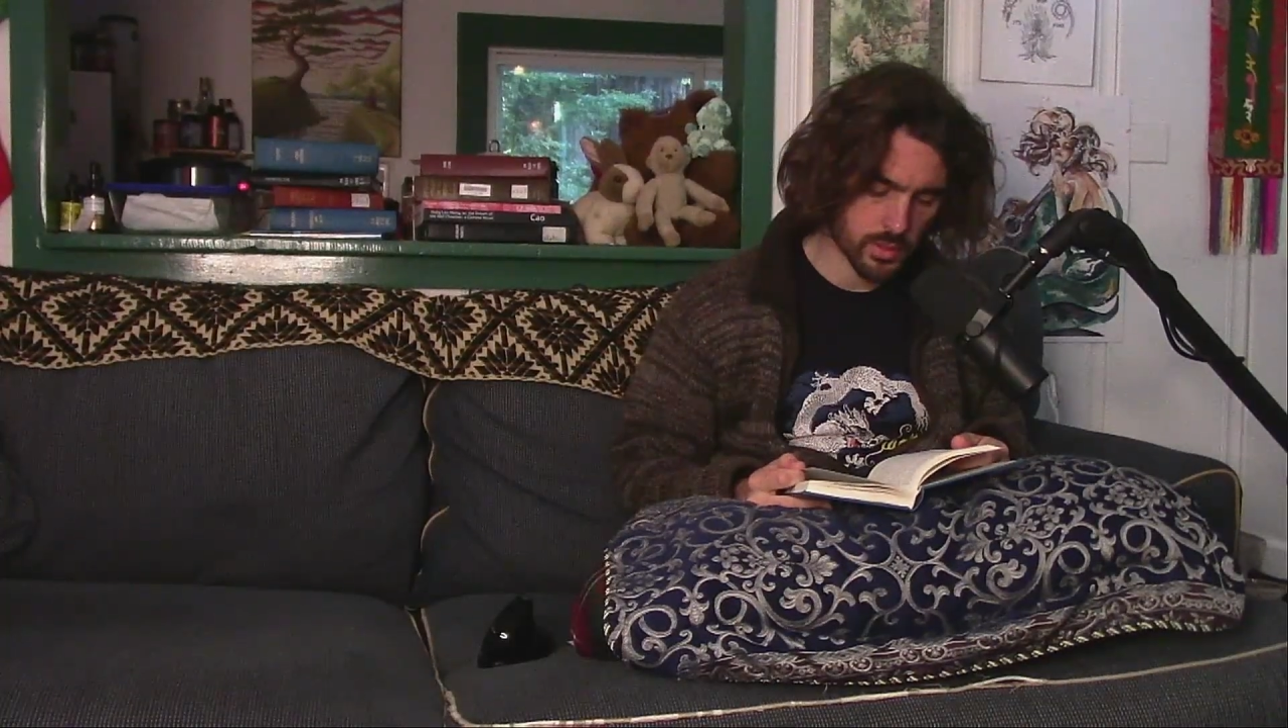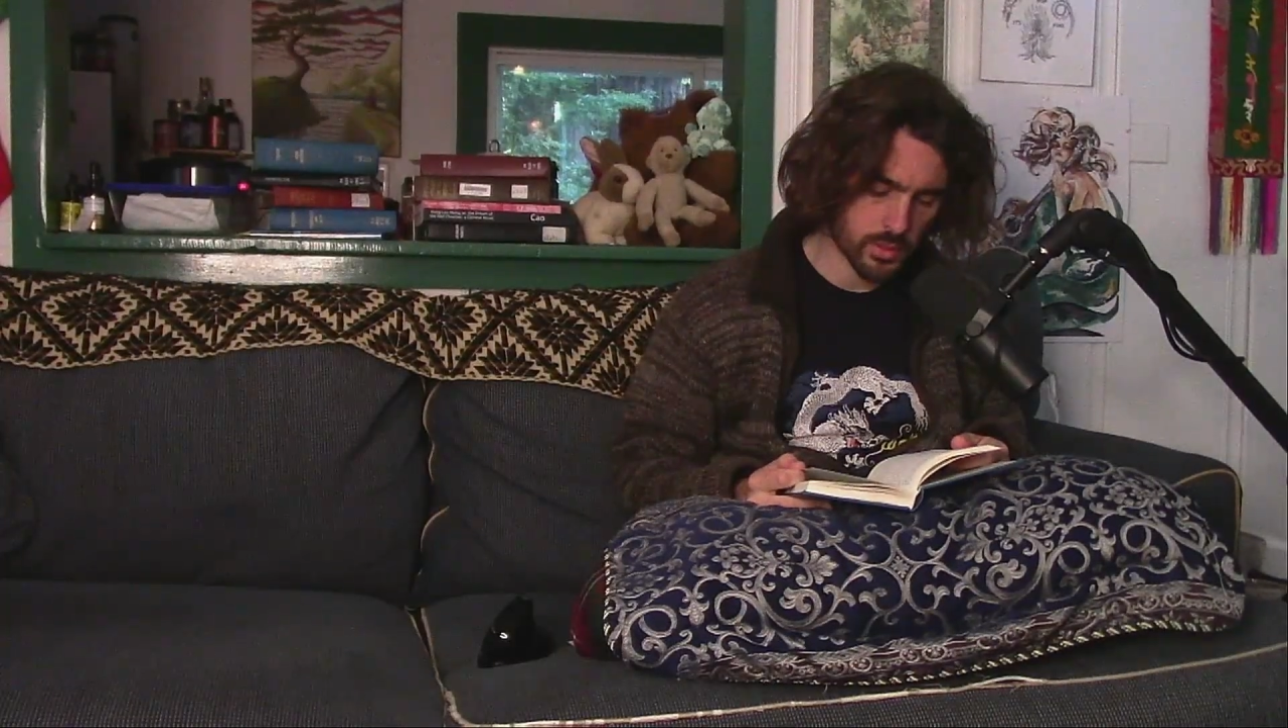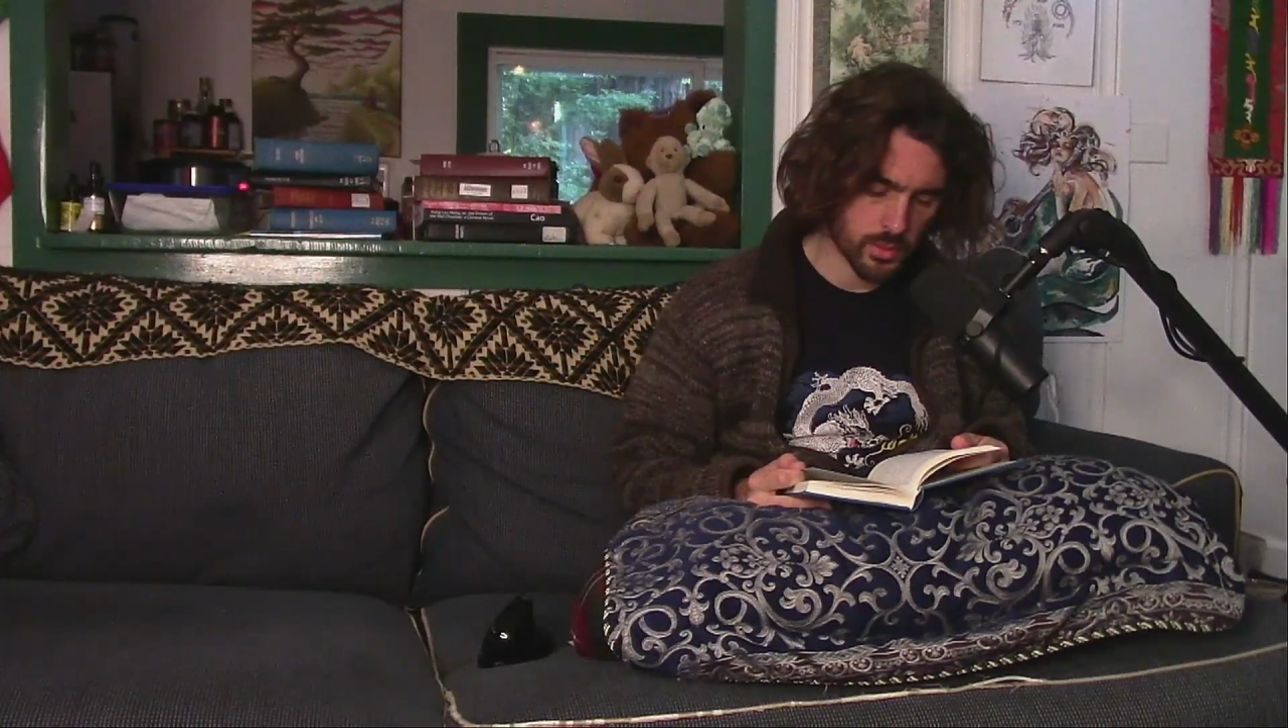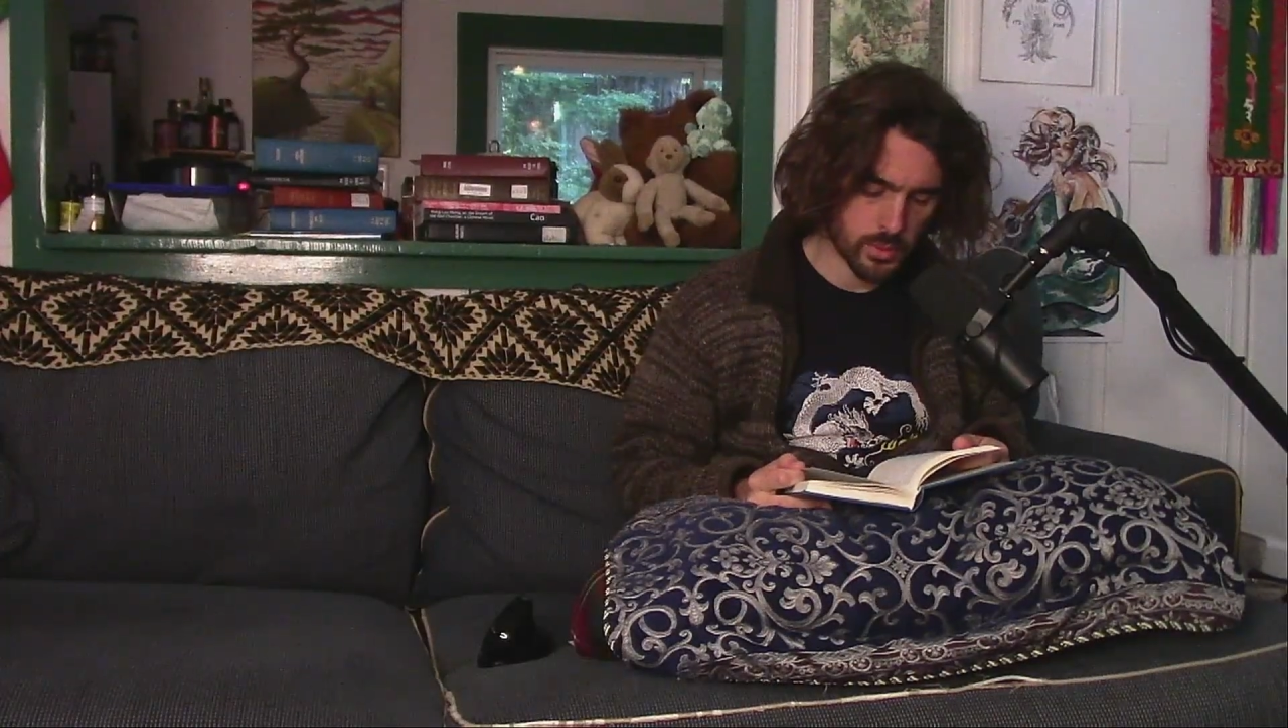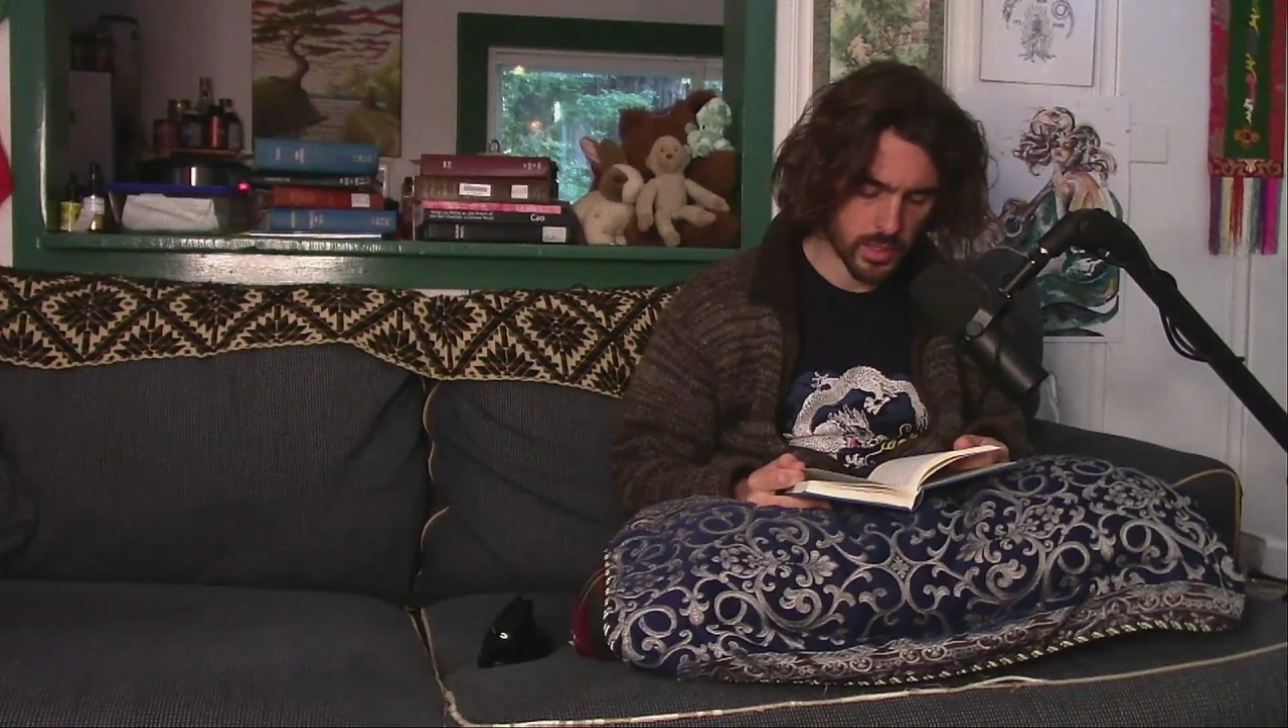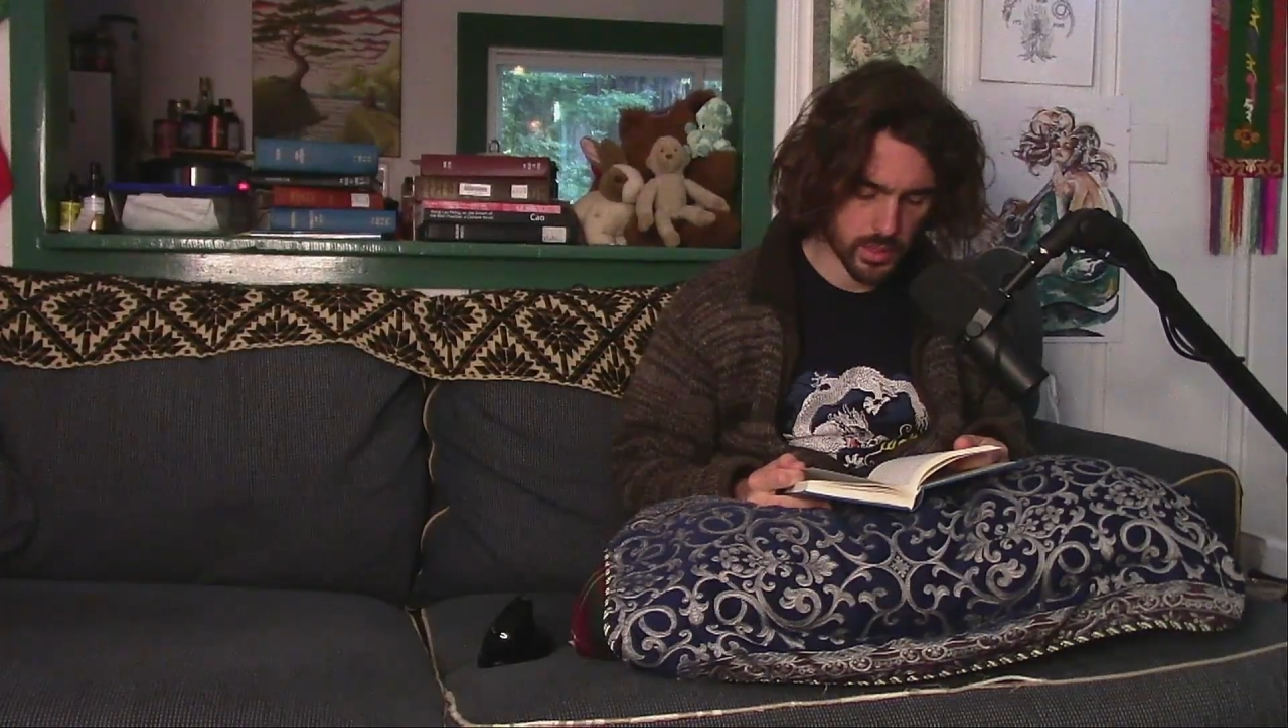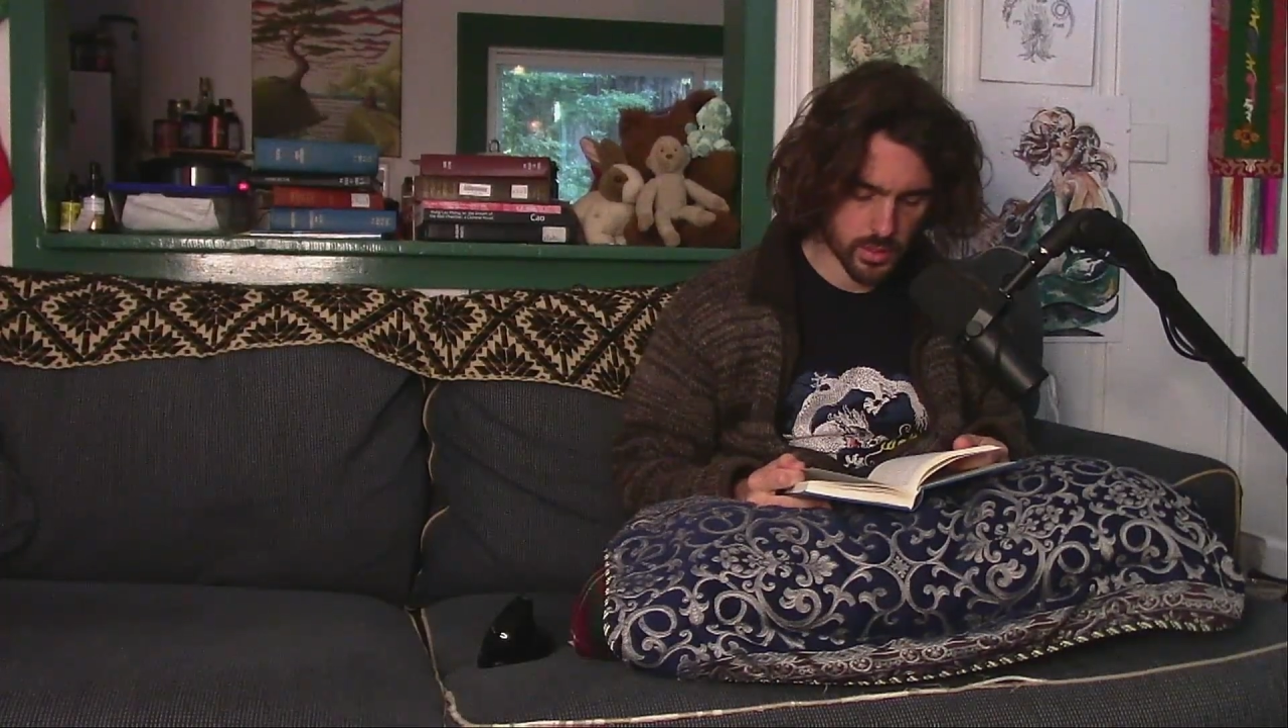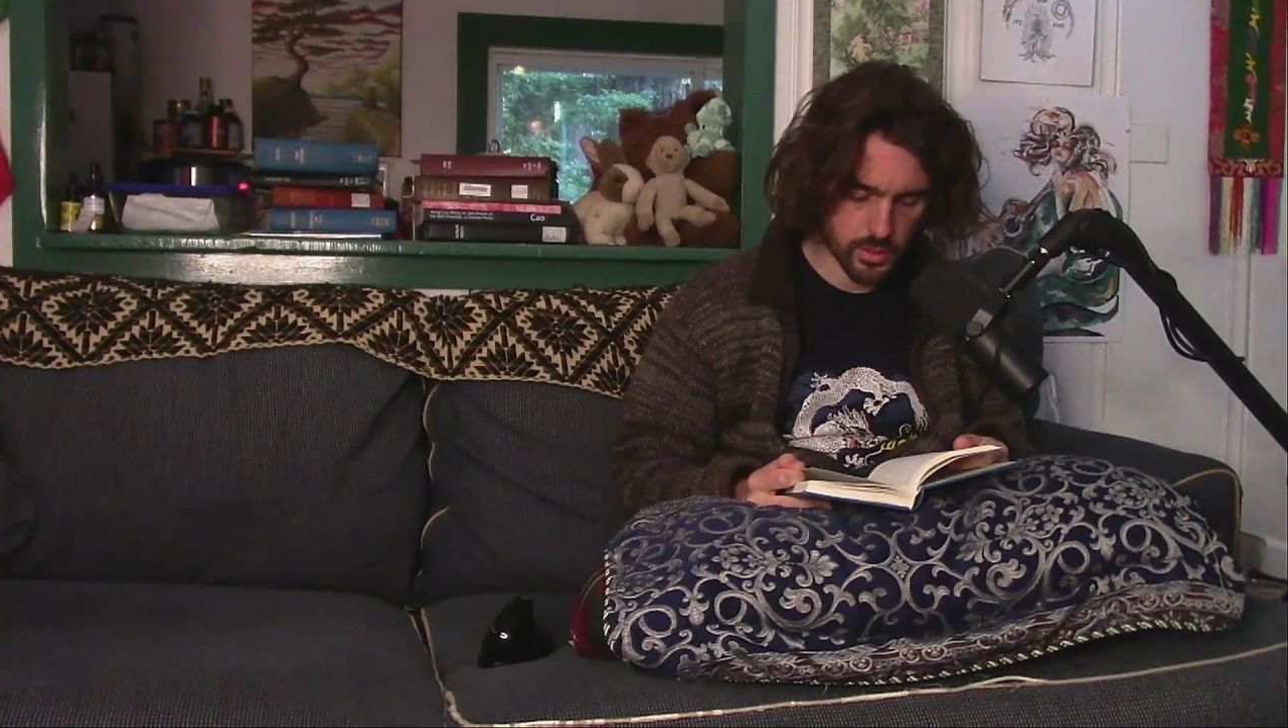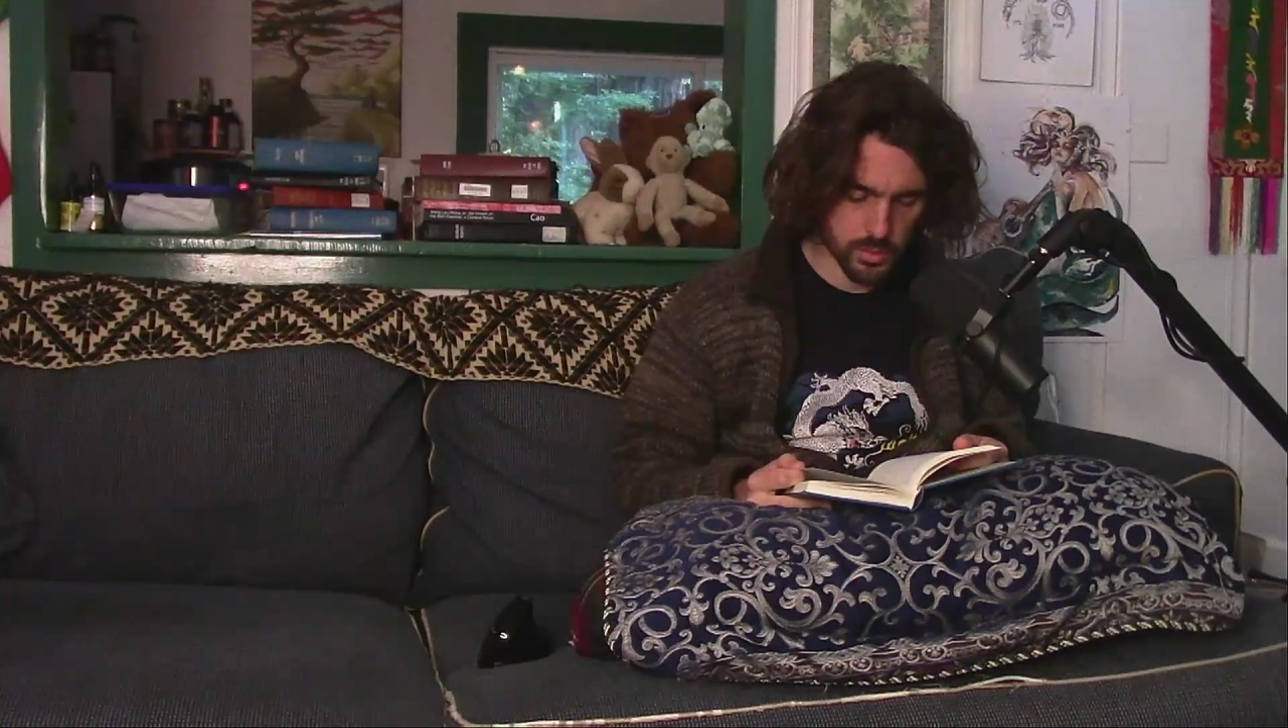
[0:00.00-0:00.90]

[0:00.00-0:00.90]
2 days,